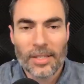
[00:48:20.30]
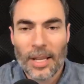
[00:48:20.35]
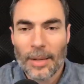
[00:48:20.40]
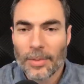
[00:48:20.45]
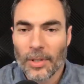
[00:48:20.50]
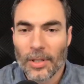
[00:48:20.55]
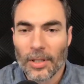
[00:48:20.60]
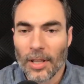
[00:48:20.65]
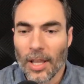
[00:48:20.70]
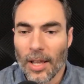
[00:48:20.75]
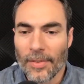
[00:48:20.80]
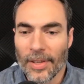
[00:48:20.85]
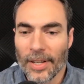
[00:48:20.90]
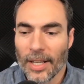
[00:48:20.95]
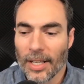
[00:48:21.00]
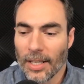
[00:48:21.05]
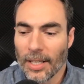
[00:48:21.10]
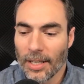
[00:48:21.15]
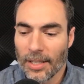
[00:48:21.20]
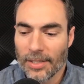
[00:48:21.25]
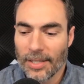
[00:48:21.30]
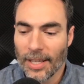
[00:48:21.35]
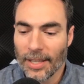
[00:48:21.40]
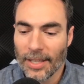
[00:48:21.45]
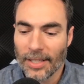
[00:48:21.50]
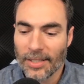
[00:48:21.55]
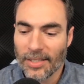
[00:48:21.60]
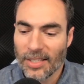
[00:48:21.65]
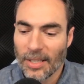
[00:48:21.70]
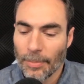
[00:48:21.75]
absolutely love it. And it's
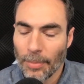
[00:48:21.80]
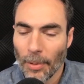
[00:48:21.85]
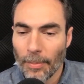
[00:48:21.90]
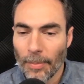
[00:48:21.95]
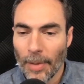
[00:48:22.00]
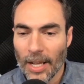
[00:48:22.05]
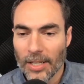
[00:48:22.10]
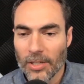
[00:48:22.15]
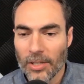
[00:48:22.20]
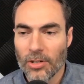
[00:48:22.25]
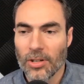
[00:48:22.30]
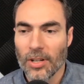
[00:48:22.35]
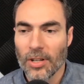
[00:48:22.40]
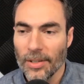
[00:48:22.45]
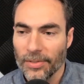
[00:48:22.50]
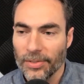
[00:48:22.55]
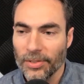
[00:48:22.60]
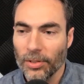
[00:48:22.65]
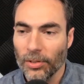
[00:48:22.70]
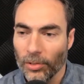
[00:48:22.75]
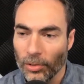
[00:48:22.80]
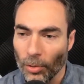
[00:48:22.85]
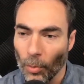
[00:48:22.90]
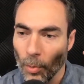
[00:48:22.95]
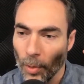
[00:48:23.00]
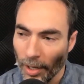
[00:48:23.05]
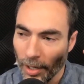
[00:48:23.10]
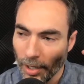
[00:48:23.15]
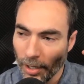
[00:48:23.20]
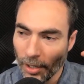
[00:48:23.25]
that simple mind shift to
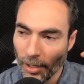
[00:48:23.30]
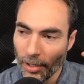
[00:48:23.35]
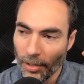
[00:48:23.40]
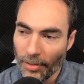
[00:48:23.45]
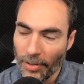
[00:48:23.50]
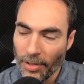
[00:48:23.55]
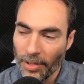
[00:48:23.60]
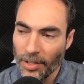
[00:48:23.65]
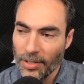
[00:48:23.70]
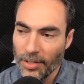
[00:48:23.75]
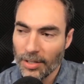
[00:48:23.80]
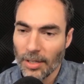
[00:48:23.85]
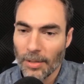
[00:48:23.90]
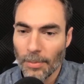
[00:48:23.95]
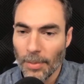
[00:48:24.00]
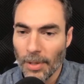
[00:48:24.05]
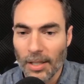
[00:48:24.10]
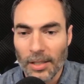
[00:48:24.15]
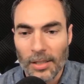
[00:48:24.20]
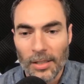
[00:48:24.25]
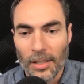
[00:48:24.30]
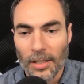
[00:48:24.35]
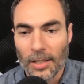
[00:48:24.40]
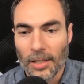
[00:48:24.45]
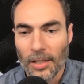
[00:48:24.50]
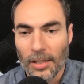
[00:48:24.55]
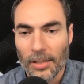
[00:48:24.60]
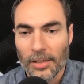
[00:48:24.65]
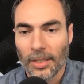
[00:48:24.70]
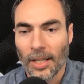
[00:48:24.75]
where this can be
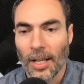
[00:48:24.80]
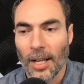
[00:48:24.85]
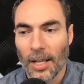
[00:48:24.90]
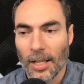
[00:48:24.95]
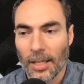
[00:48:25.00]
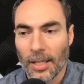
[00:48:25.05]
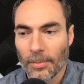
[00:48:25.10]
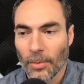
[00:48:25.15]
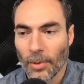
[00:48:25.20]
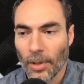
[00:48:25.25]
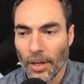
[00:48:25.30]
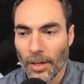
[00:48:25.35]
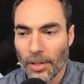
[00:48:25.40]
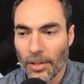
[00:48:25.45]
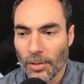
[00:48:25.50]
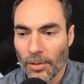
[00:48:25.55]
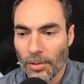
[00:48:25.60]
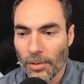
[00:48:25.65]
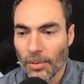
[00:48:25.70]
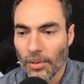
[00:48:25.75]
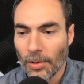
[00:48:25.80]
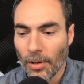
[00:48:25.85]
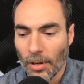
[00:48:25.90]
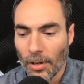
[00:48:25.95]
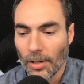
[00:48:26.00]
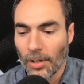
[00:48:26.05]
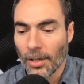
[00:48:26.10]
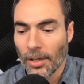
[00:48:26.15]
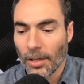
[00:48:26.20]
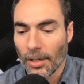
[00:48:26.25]
a time where you
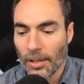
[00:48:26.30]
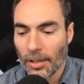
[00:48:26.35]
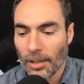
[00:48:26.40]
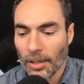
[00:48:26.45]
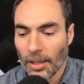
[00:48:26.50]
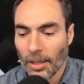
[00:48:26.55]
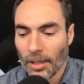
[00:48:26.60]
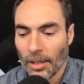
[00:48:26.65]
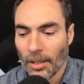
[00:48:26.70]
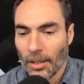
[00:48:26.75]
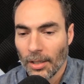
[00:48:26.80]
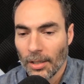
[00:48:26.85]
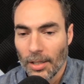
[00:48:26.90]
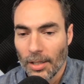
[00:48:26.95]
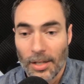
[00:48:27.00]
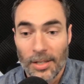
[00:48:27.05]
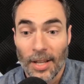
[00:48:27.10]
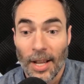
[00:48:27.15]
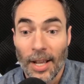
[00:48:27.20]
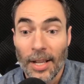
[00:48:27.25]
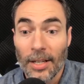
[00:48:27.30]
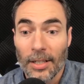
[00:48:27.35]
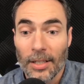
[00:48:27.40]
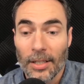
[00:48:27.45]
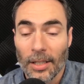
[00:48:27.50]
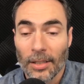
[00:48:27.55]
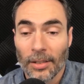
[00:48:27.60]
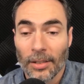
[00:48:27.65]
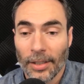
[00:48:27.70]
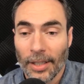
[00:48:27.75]
are excited
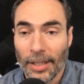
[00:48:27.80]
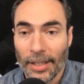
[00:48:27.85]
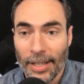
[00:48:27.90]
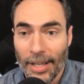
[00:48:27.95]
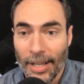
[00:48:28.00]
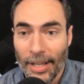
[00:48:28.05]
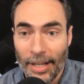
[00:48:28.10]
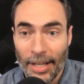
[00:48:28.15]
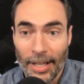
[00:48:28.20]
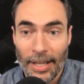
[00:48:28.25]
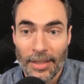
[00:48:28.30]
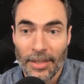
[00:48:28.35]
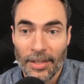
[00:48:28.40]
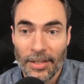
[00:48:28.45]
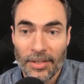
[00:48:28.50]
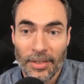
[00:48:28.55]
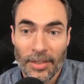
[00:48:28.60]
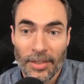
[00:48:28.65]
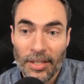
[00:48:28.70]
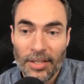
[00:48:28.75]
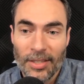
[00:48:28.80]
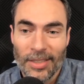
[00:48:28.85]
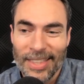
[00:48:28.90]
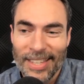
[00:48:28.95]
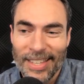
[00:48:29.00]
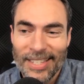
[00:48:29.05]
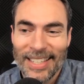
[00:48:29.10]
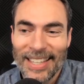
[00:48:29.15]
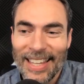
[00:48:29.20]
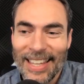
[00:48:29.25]
and looking at, hey,
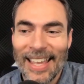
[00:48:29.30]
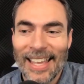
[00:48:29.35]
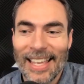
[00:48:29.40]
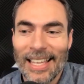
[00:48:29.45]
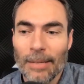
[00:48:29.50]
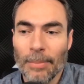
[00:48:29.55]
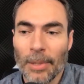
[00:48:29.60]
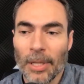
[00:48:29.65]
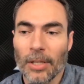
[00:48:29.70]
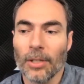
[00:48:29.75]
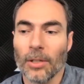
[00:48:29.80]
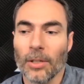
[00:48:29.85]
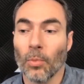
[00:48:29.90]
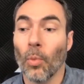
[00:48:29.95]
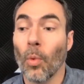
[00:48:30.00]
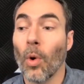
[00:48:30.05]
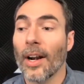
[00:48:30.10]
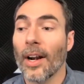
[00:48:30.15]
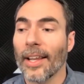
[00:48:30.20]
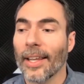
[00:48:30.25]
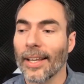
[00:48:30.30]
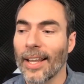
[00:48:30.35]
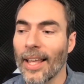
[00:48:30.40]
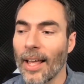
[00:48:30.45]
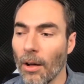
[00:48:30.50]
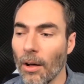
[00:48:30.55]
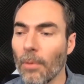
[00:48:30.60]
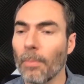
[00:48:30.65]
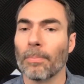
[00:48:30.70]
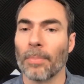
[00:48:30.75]
this can be good. One, I can
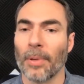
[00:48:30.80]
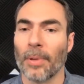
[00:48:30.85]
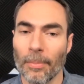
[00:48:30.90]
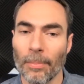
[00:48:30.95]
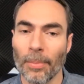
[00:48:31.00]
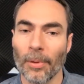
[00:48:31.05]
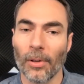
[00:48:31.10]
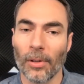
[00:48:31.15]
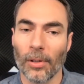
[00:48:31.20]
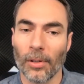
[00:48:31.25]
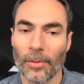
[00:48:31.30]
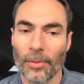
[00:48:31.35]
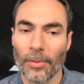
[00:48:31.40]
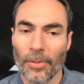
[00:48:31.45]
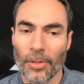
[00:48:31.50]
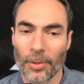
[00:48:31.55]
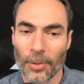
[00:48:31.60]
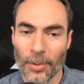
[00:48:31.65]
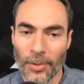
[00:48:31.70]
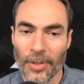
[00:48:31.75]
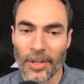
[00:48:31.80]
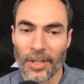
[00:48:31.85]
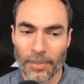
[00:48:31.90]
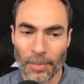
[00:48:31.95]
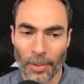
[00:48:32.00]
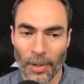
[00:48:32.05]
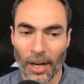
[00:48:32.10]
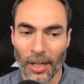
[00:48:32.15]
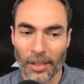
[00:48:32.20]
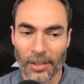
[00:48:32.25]
help people through this
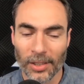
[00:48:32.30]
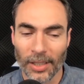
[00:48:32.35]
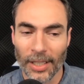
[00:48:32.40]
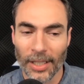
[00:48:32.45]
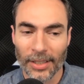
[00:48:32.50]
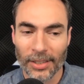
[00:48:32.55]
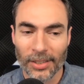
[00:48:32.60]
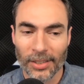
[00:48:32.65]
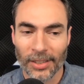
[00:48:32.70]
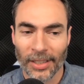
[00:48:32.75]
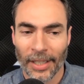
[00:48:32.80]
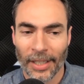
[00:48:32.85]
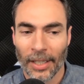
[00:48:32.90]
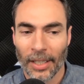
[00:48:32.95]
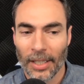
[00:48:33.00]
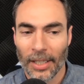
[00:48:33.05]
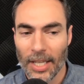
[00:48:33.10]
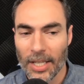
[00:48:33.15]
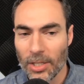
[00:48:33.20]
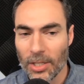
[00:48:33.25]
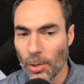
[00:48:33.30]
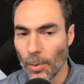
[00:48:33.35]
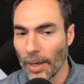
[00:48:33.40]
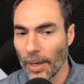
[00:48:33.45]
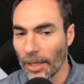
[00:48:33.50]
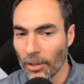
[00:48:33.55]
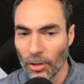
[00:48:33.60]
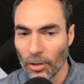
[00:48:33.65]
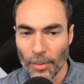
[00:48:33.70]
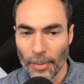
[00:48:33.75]
process, and two, I
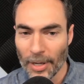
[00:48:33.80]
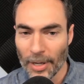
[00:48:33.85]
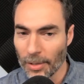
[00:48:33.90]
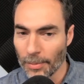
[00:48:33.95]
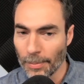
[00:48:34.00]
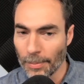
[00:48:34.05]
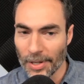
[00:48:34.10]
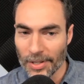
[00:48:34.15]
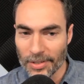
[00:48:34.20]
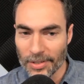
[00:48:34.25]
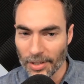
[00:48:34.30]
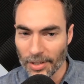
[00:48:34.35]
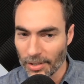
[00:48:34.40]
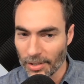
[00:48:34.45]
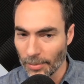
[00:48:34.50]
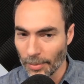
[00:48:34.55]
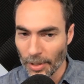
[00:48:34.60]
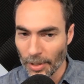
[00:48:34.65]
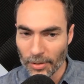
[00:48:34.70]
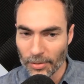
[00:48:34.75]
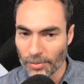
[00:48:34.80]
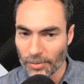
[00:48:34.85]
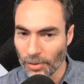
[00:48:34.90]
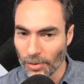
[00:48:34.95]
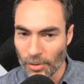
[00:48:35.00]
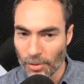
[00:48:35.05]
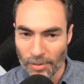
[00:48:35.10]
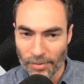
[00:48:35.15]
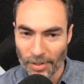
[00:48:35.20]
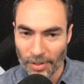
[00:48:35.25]
can grow my own business and my own
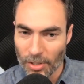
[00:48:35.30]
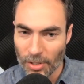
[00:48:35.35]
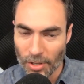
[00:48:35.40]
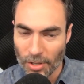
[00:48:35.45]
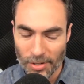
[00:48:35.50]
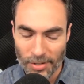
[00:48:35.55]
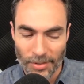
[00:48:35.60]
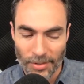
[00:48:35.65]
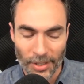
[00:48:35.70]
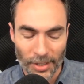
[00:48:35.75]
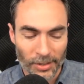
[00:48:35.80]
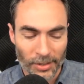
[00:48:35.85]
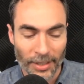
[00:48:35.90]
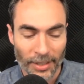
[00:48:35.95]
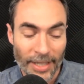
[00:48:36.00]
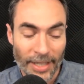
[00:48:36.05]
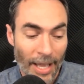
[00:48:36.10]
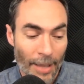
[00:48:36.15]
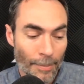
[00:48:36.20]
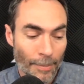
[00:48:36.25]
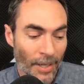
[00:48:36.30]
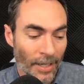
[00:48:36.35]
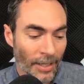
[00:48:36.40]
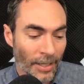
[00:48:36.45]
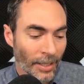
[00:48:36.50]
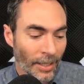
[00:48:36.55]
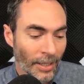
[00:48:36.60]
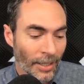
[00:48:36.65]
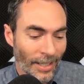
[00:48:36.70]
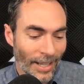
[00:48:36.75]
future ventures and things like that. But
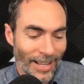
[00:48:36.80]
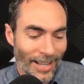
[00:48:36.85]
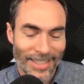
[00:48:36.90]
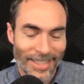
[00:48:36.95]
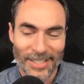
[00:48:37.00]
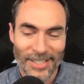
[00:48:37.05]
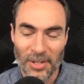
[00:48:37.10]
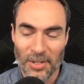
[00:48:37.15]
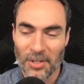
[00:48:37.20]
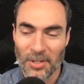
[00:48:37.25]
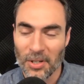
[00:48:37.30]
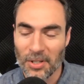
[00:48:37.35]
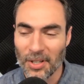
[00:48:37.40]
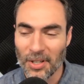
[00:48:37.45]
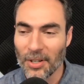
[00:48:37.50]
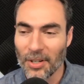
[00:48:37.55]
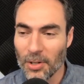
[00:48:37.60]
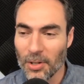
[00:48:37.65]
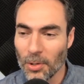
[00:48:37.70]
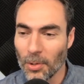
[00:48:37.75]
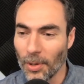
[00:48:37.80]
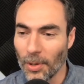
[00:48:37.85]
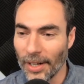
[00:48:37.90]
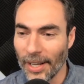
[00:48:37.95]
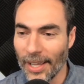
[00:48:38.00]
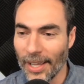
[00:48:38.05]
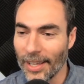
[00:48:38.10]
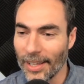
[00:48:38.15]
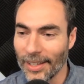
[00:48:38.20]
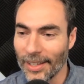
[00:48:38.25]
I think just underscoring,
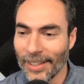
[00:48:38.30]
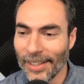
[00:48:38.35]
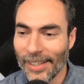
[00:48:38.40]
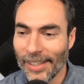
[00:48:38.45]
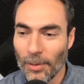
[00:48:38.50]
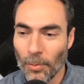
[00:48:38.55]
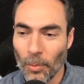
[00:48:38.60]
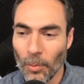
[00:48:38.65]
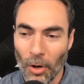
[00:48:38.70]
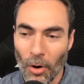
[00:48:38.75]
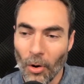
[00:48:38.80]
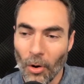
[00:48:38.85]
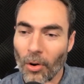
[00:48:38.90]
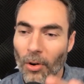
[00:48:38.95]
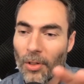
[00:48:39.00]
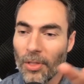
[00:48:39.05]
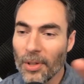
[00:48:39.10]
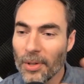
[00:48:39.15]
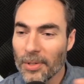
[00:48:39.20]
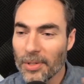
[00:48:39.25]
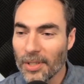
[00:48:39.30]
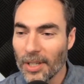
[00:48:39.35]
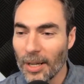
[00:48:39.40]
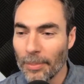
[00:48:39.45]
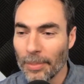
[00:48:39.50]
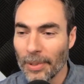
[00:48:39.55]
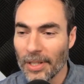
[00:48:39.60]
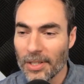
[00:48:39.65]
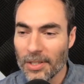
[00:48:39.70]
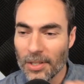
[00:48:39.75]
hey, what all those
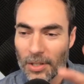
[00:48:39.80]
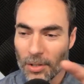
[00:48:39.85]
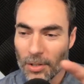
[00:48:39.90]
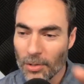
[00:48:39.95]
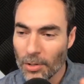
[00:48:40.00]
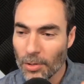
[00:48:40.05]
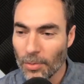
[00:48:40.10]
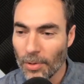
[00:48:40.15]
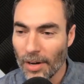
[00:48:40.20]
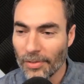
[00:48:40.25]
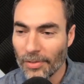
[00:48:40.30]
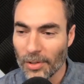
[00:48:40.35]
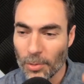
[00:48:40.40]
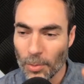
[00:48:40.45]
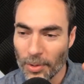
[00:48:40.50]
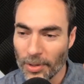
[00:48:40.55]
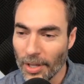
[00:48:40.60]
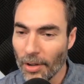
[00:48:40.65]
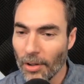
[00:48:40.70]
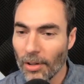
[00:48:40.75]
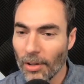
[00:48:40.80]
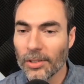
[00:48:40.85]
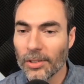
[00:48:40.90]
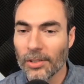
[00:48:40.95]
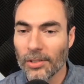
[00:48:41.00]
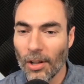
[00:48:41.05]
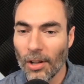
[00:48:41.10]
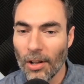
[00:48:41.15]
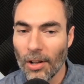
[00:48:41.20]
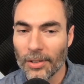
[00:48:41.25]
companies that you just referenced, what they all
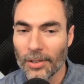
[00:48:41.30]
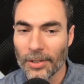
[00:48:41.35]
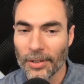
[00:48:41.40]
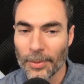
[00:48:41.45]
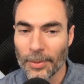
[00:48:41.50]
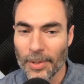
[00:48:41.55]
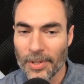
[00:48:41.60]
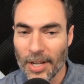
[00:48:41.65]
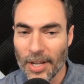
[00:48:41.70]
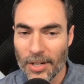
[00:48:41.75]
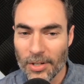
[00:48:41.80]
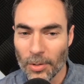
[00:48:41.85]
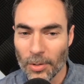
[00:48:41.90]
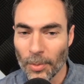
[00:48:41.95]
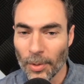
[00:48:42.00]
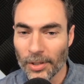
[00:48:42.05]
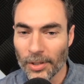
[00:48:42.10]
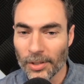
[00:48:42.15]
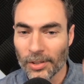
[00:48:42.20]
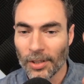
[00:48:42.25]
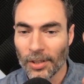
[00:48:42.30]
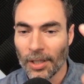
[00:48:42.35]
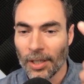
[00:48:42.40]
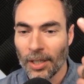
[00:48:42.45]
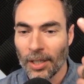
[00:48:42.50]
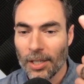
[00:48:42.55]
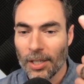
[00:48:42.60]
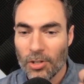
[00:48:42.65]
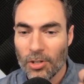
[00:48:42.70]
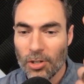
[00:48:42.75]
saw during the recession was
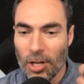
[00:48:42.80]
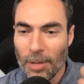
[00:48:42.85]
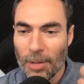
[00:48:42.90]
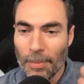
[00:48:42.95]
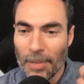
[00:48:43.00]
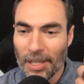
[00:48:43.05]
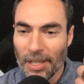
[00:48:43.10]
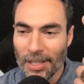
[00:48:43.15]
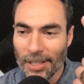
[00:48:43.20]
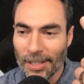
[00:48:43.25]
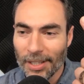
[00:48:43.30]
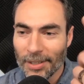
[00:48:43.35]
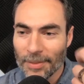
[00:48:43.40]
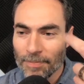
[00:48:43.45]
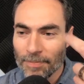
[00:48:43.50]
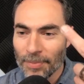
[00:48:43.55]
cheap media,